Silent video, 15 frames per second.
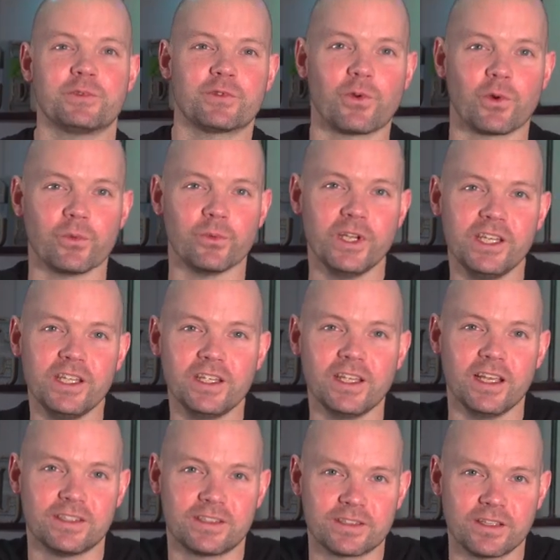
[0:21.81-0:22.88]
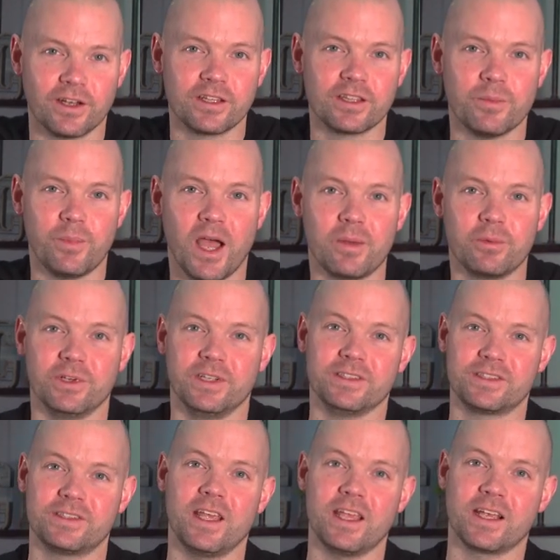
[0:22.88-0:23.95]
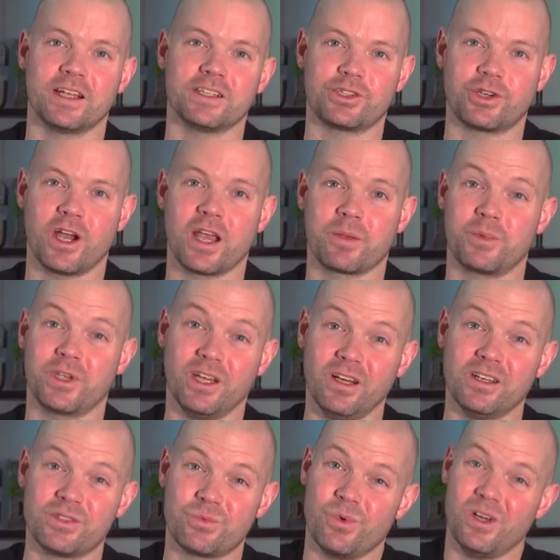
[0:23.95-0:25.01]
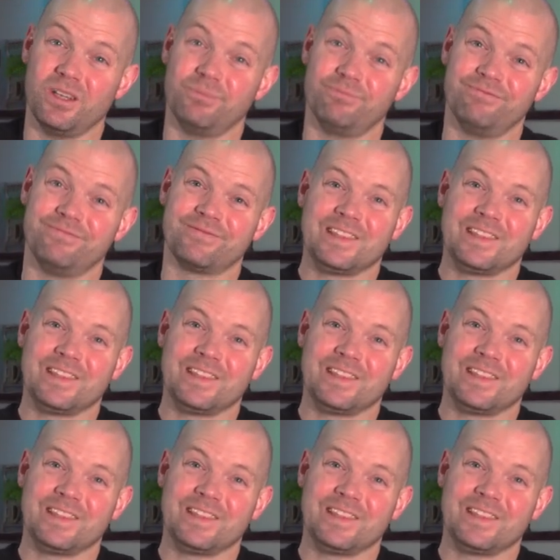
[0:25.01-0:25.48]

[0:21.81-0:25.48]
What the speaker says: for reading and studying the Bible and staying on track because, well,